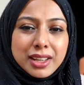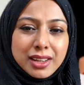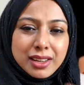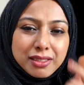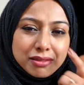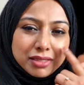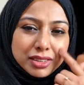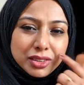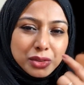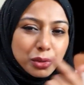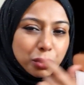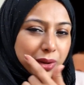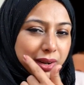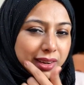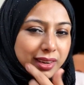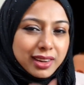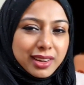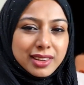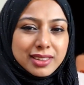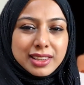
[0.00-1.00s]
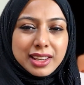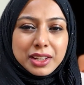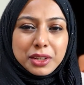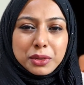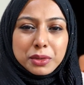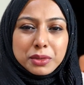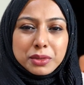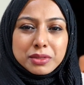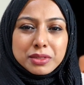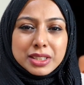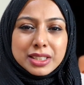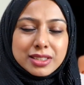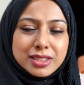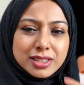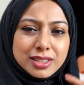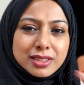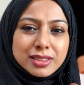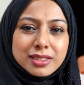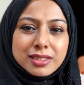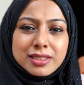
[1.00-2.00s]
with cries and you know in
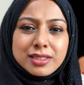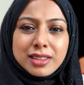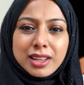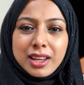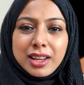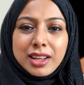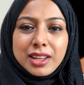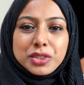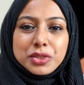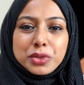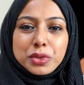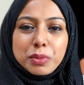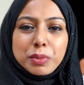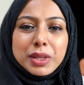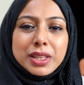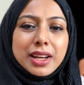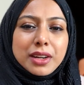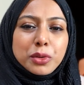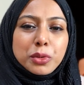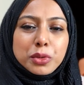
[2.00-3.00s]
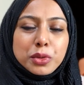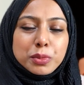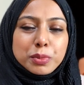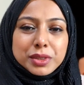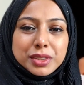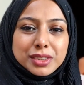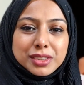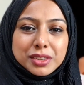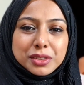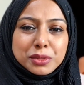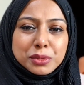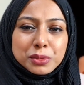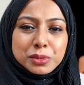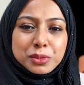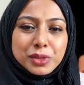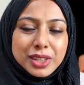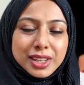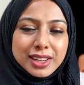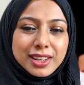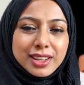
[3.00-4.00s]
tears so be that go-to person who
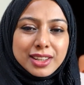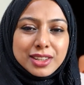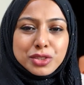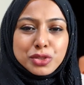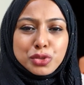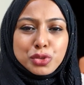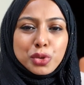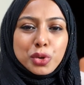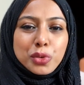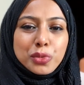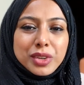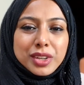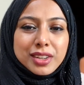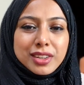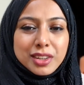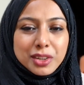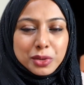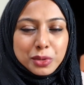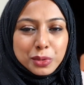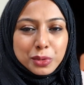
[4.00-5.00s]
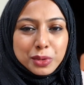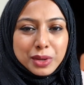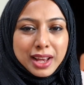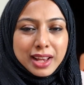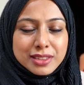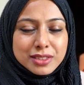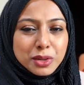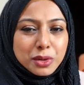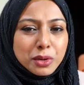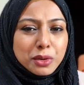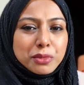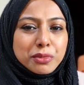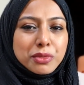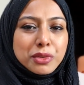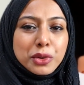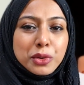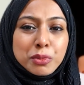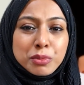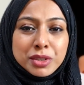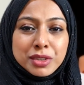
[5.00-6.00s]
really is jovial who has a lot of
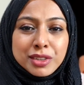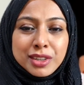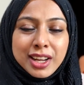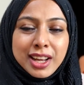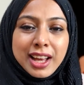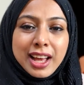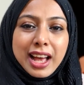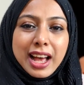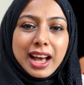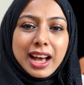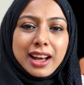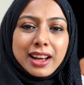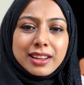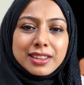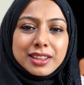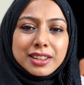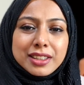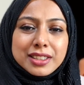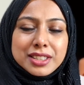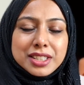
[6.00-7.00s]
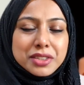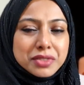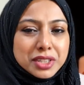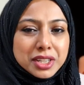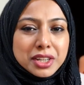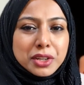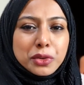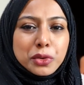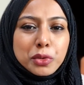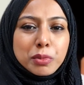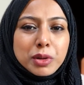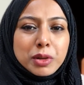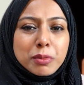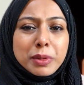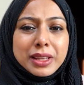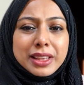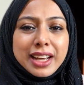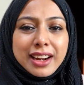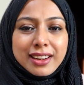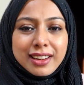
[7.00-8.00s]
humor and definitely you will be
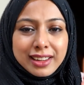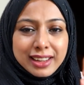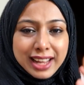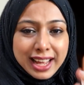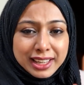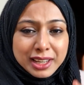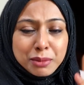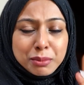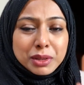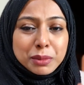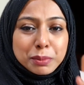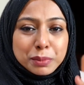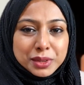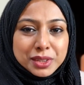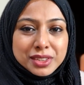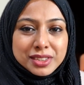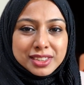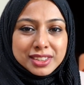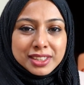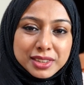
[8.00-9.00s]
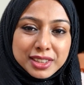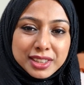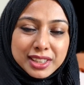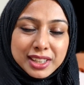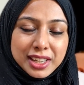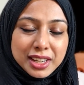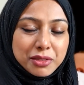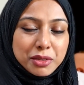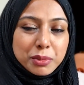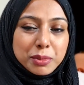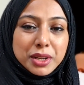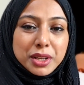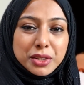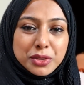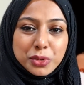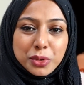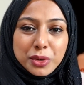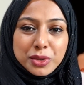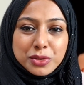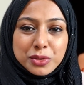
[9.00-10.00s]
that likable person everybody
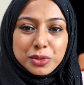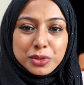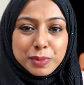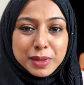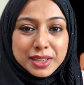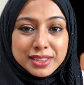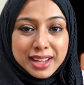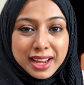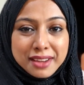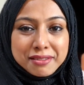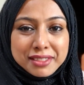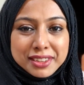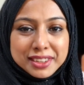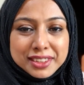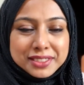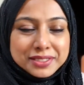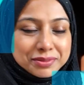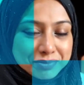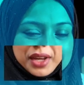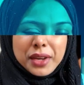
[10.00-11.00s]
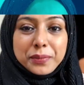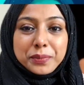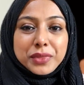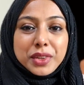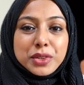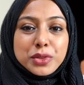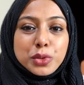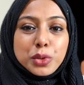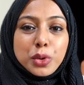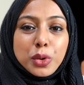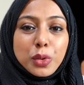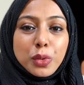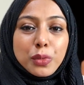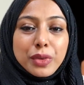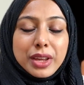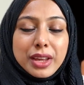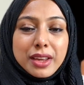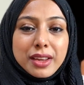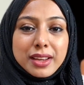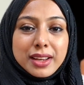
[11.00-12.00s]
enjoys to spend time with. Okay, so
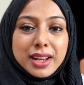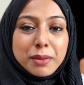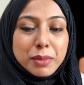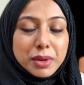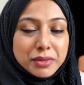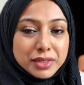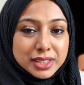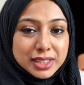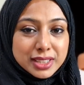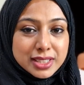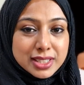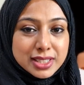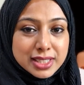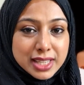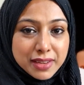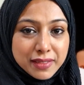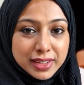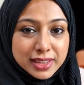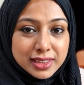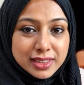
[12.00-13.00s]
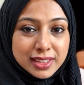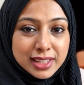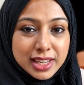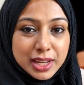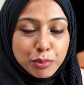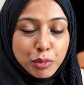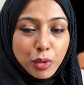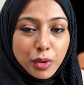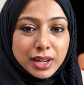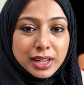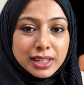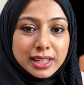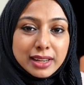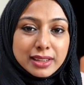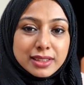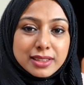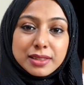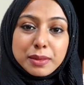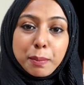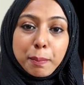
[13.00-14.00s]
we come up with the seventh key point that
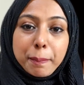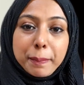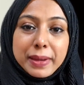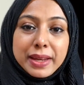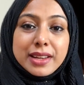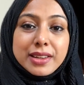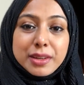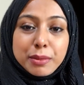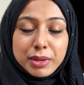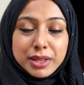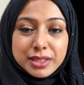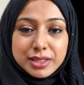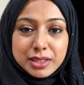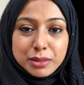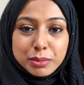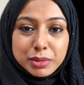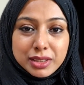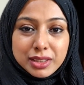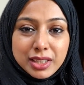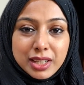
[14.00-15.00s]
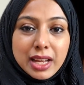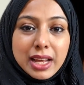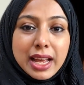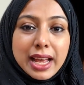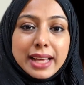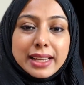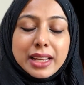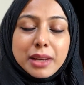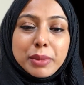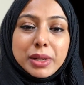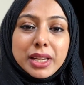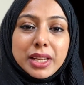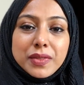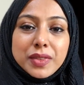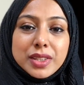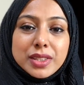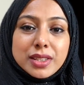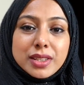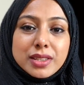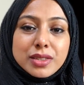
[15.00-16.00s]
is be dependable. And I believe
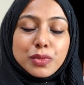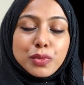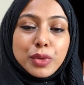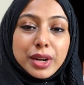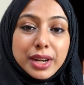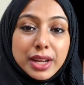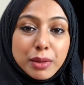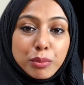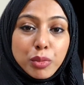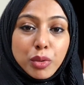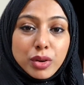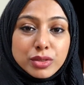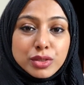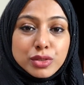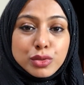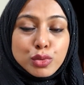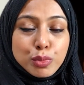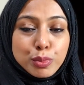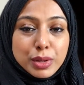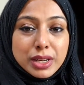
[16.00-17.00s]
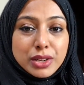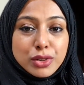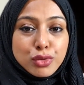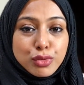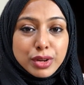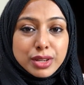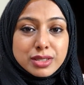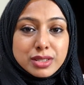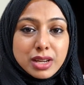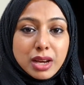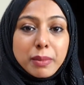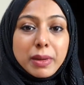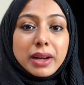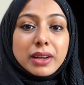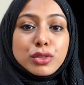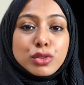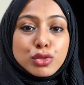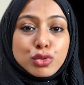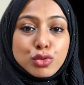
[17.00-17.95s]
this is very important to build trust amongst